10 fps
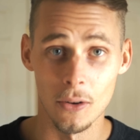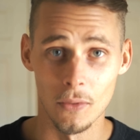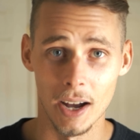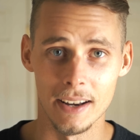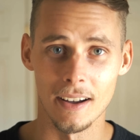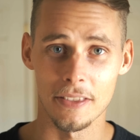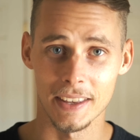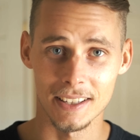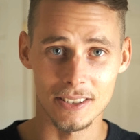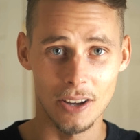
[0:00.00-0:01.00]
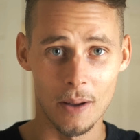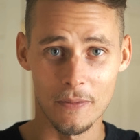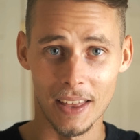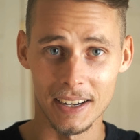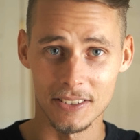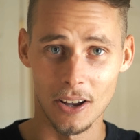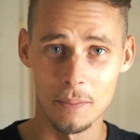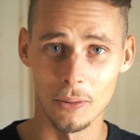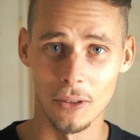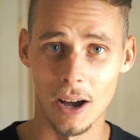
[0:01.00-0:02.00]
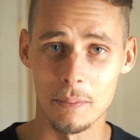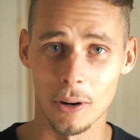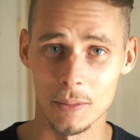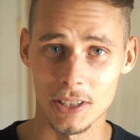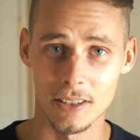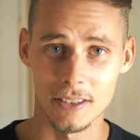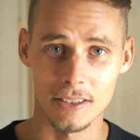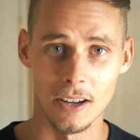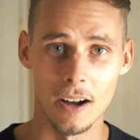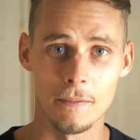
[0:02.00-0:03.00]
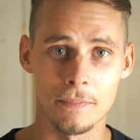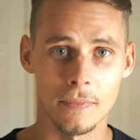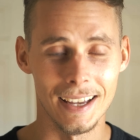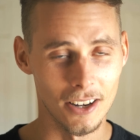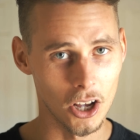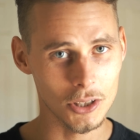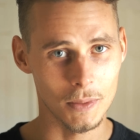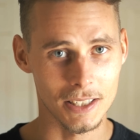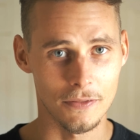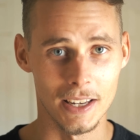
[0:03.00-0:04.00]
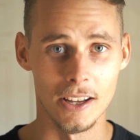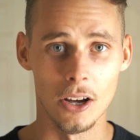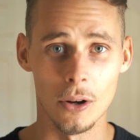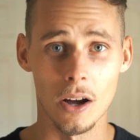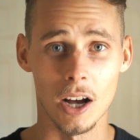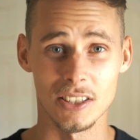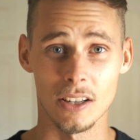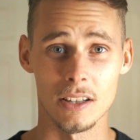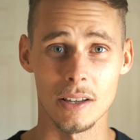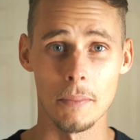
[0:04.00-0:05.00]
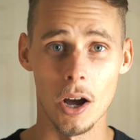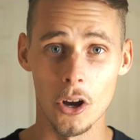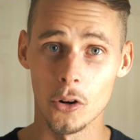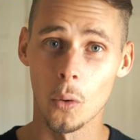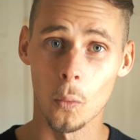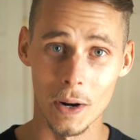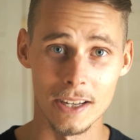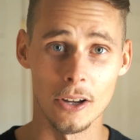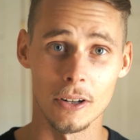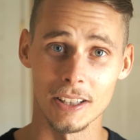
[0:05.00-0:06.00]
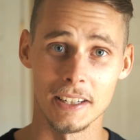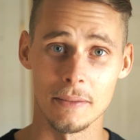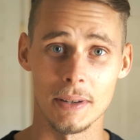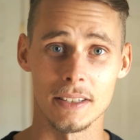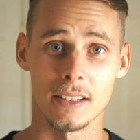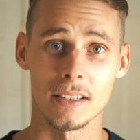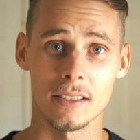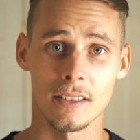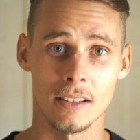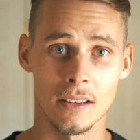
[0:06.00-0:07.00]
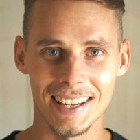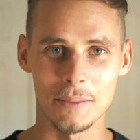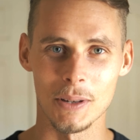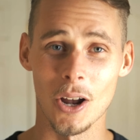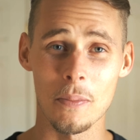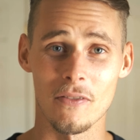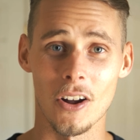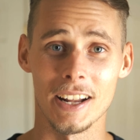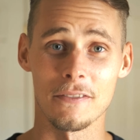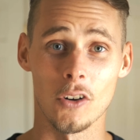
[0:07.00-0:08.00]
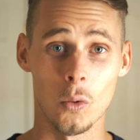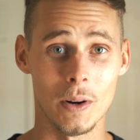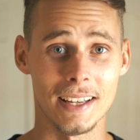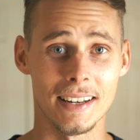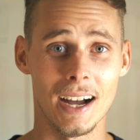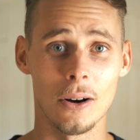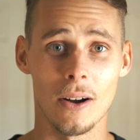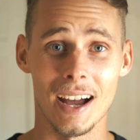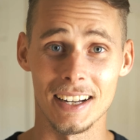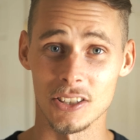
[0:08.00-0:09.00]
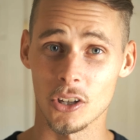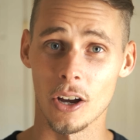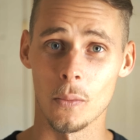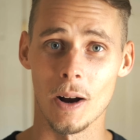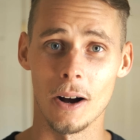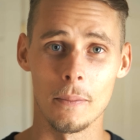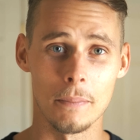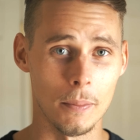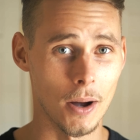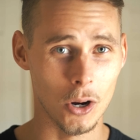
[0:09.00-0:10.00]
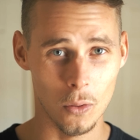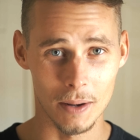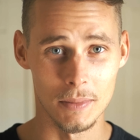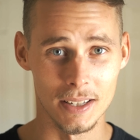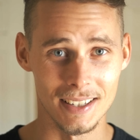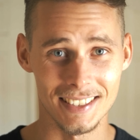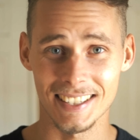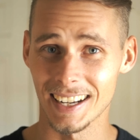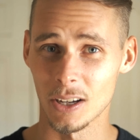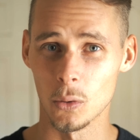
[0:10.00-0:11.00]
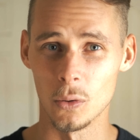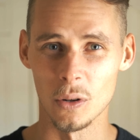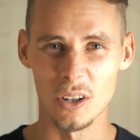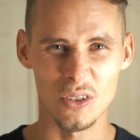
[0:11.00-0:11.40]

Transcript: Right, I think it's time for that example that I promised at the start. In last week's video, I started my own window cleaning business. It's been up and running for a week now, and it's going well, but my equipment is getting all